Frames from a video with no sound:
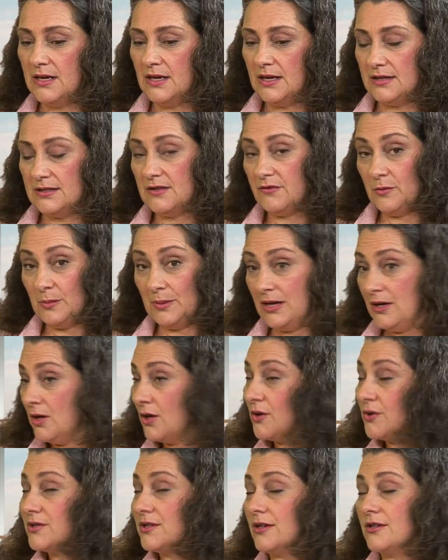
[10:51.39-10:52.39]
as everybody
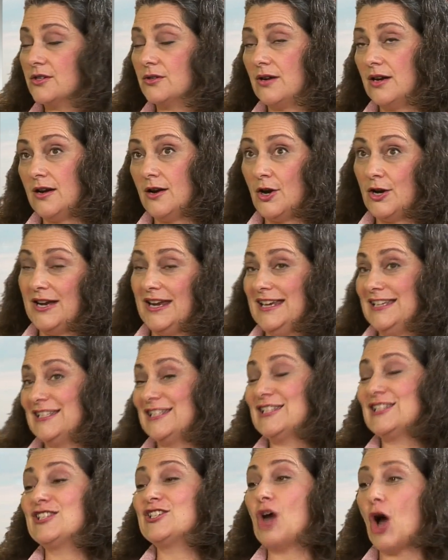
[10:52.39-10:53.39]
knows, are traded on a
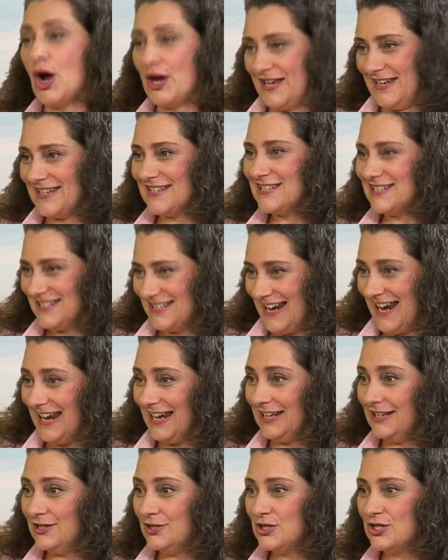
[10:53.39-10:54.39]
stock exchange.